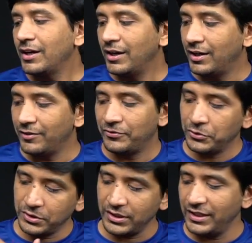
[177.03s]
a
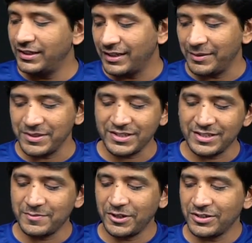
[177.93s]
foot in
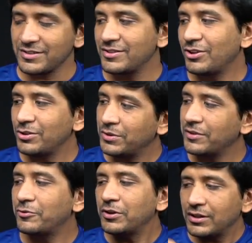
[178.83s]
dimensions, because not over a
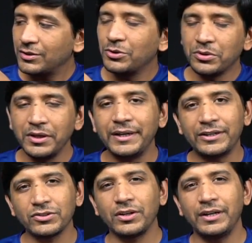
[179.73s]
foot, though
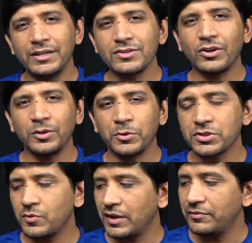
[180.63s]
it is
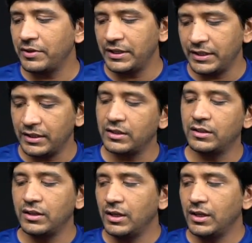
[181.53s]
almost 1 feet in the